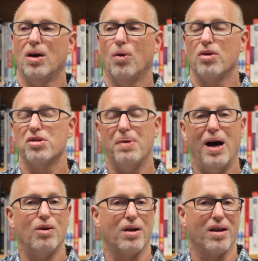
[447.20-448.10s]
Well, there's
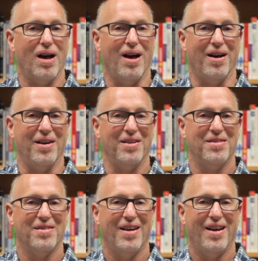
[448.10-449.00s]
power in God.
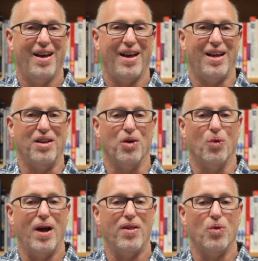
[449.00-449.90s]
And, and the
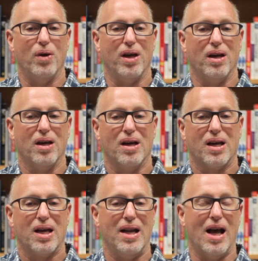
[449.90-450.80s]
way that we
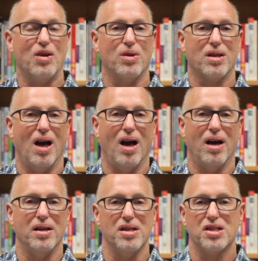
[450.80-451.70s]
connect with
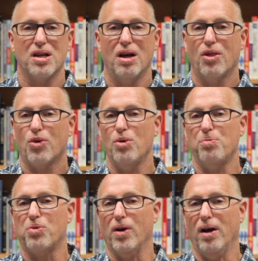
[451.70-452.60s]
God is through
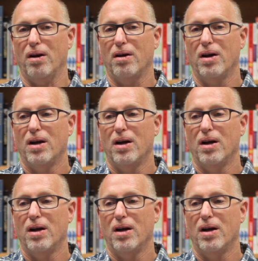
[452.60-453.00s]
prayer.